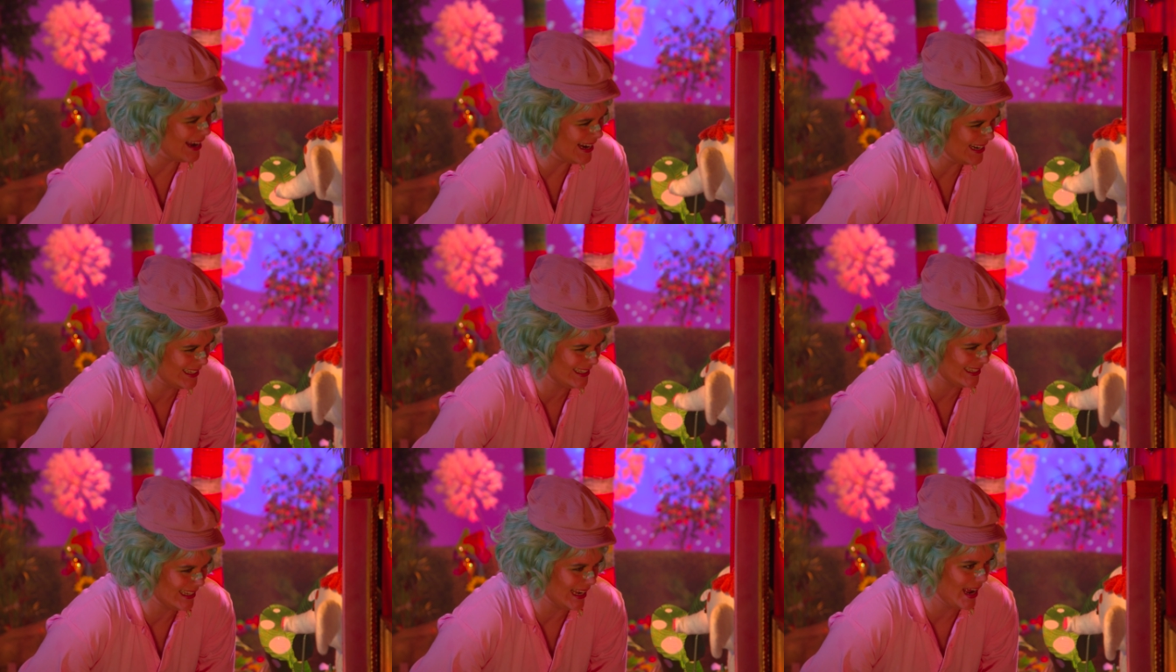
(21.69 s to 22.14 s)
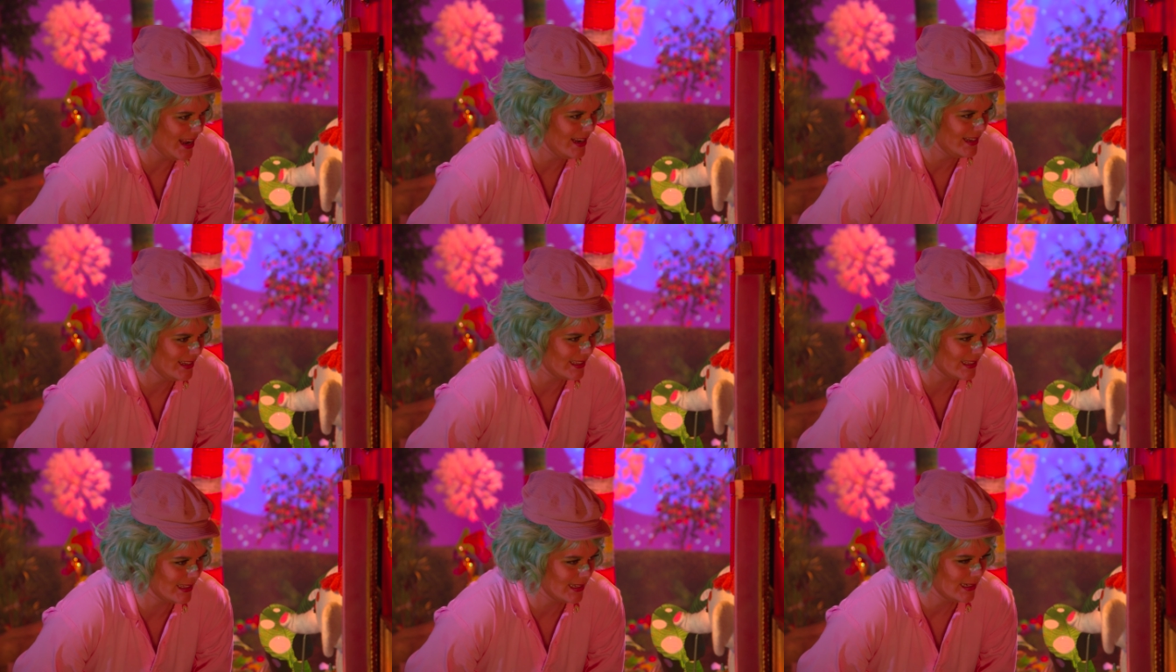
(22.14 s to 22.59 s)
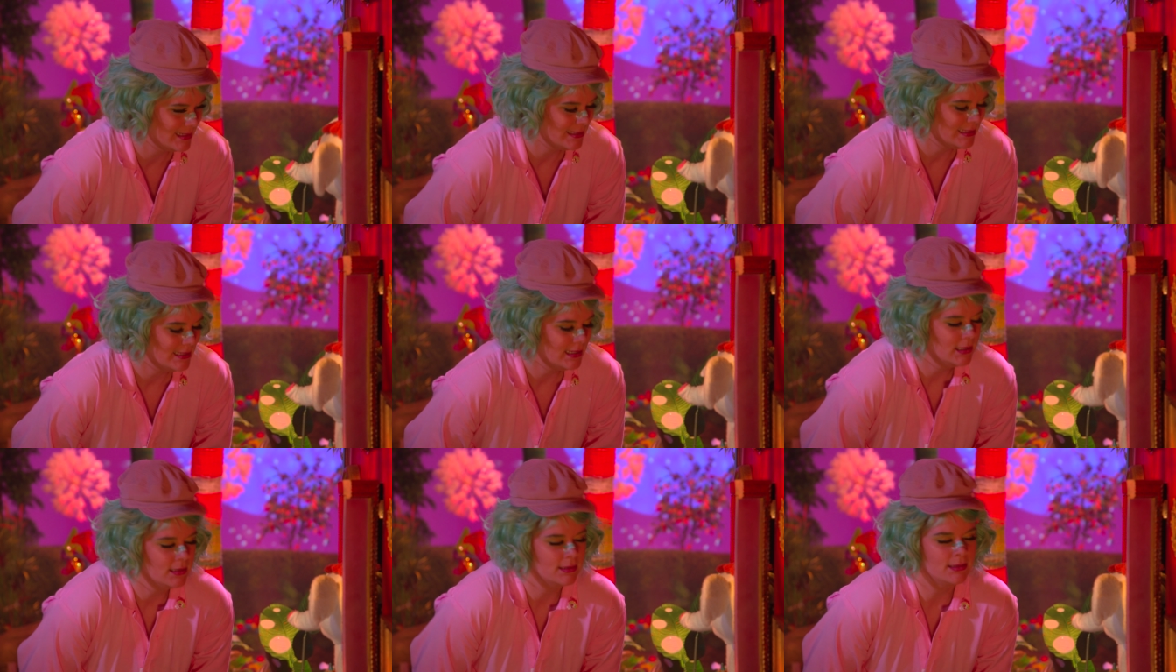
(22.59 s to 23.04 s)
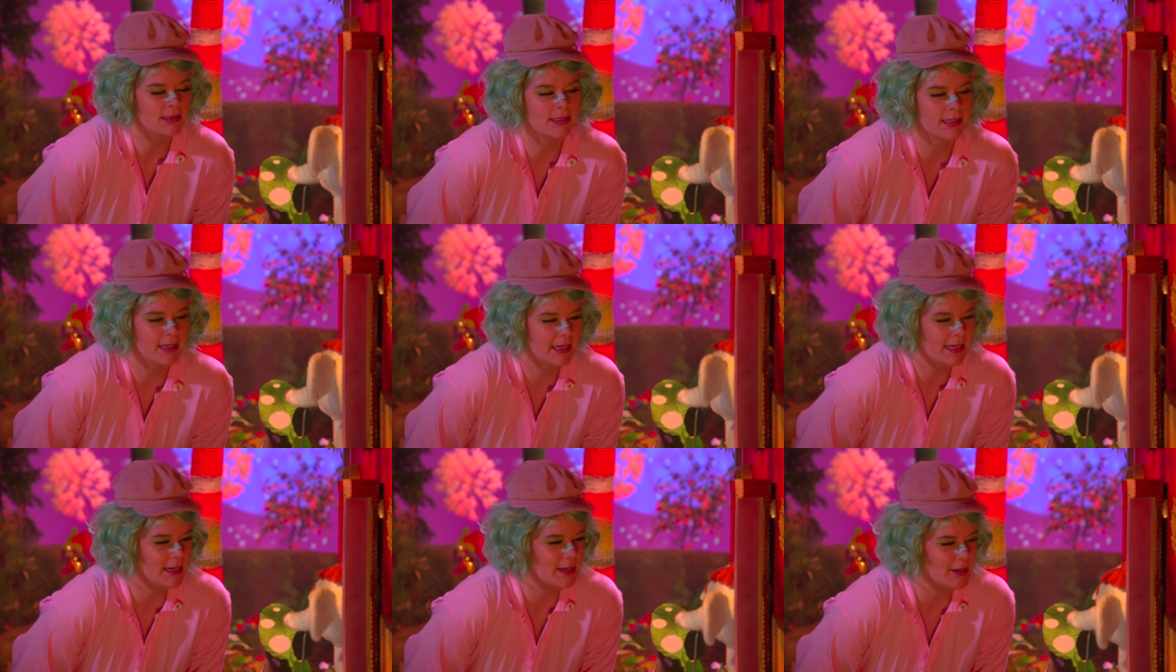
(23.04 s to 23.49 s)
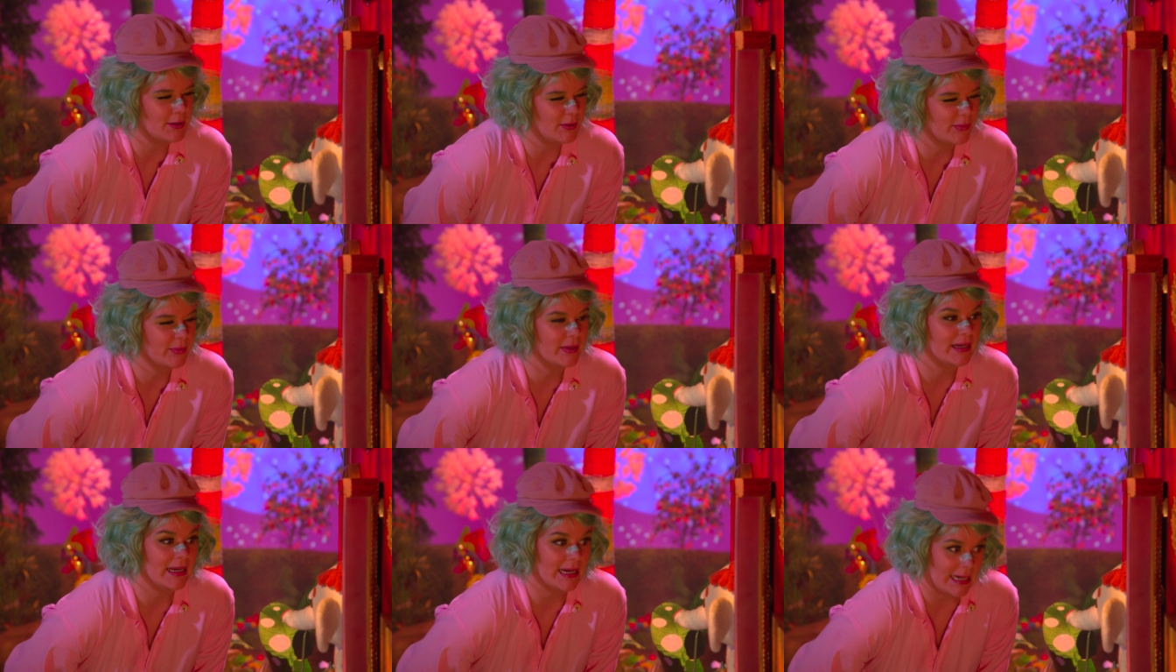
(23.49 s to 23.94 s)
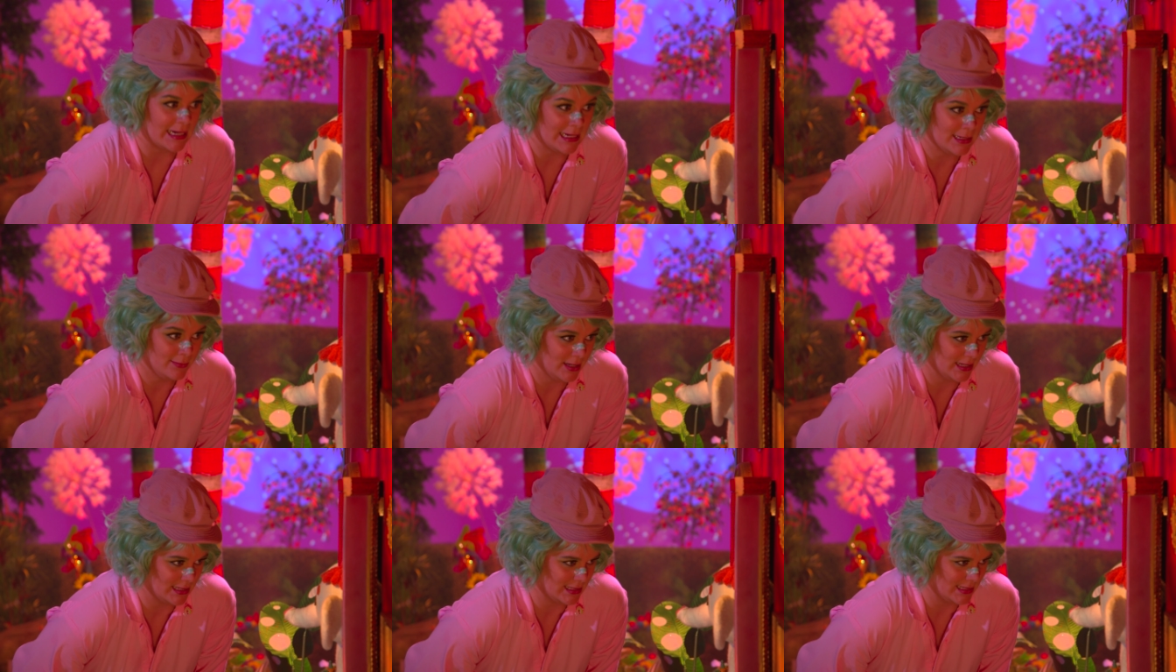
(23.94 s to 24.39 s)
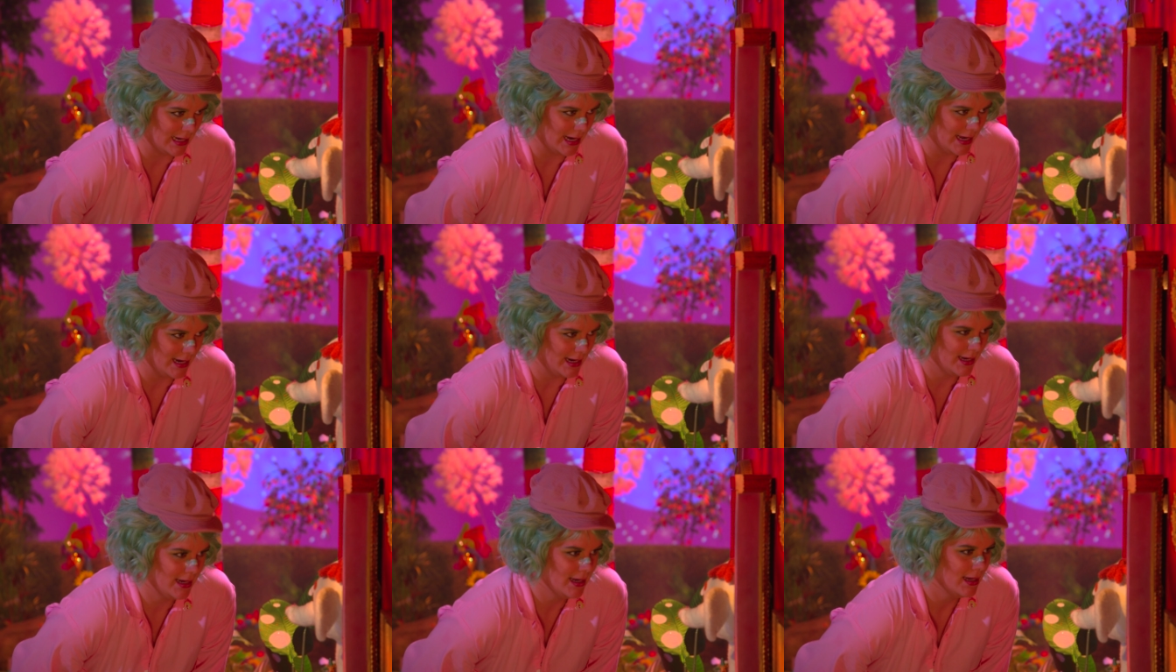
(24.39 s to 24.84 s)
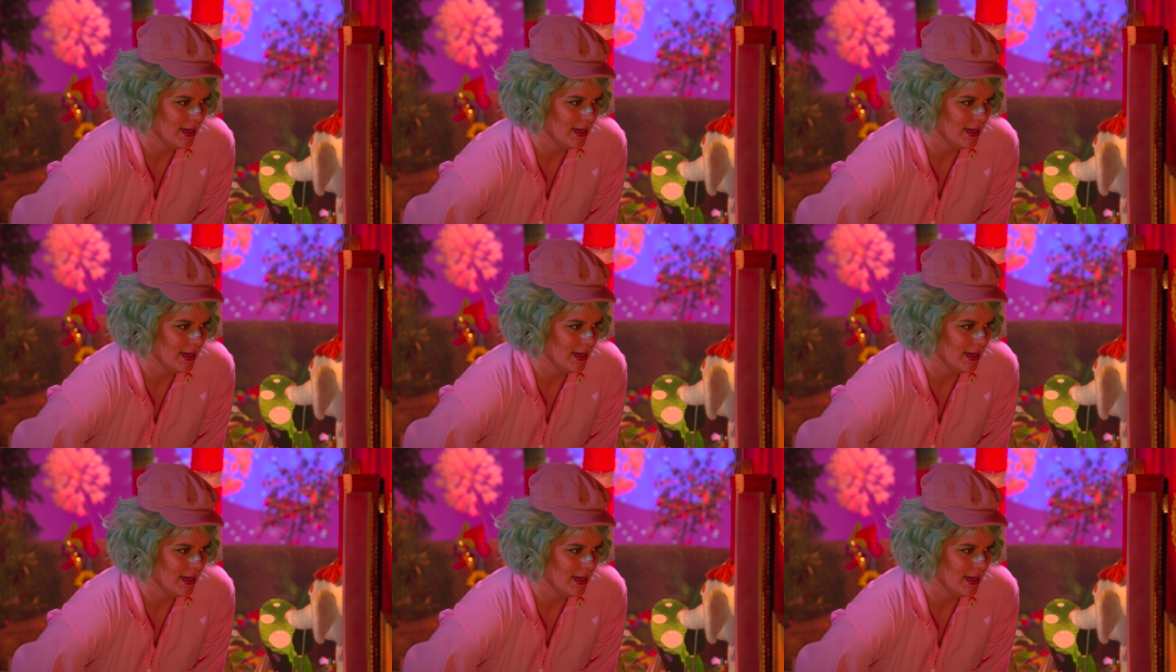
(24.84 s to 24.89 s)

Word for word: makes sense. You know, when I'm excited,